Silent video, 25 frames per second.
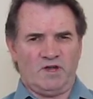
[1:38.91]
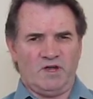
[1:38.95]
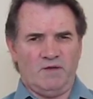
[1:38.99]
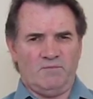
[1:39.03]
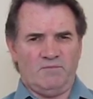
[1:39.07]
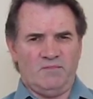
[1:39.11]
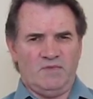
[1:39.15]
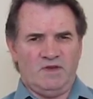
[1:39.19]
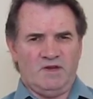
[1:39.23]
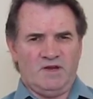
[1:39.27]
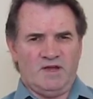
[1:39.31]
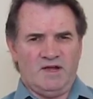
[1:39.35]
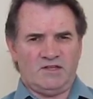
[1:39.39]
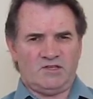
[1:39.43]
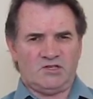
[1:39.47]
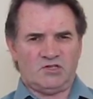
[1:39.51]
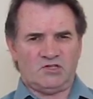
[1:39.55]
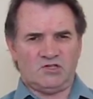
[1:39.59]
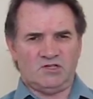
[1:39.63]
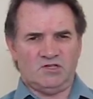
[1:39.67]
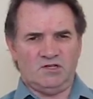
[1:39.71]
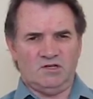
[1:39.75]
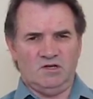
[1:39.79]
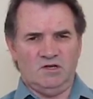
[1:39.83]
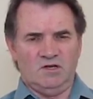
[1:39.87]
I mean,
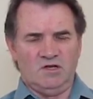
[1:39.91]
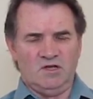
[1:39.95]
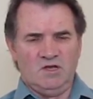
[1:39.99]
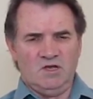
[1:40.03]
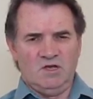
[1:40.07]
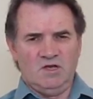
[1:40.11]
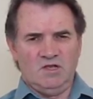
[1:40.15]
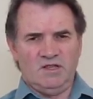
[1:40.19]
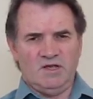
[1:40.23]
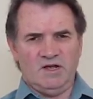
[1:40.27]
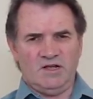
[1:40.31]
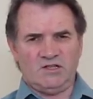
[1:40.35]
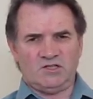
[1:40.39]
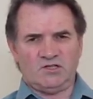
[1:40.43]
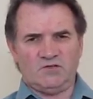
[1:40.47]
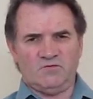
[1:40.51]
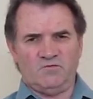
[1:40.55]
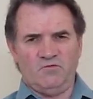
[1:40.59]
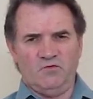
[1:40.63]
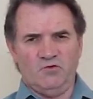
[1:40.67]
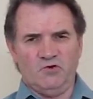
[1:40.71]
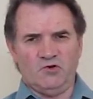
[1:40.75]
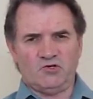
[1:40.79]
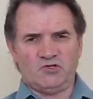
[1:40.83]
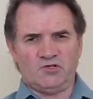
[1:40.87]
that's the
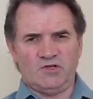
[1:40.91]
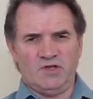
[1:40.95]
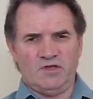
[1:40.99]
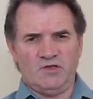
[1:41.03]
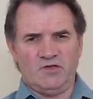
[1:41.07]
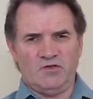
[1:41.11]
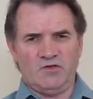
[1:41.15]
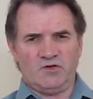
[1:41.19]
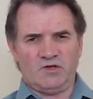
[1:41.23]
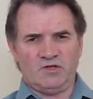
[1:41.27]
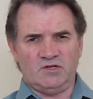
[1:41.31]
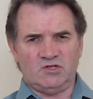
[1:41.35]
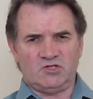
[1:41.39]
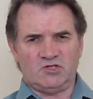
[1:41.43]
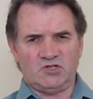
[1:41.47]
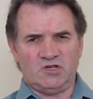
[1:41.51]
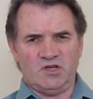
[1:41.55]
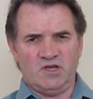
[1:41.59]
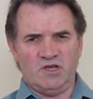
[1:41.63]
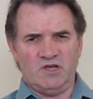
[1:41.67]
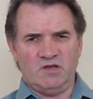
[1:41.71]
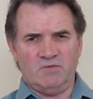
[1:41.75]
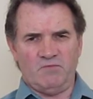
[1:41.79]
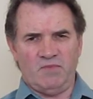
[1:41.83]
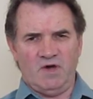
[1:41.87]
first thing you can
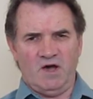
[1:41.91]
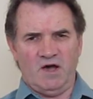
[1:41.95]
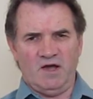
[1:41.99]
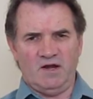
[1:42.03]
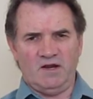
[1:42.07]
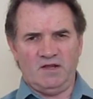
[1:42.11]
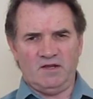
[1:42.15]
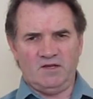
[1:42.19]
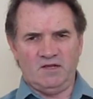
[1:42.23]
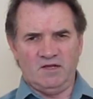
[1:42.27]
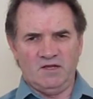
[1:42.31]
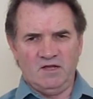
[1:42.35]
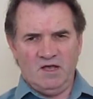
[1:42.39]
say about it.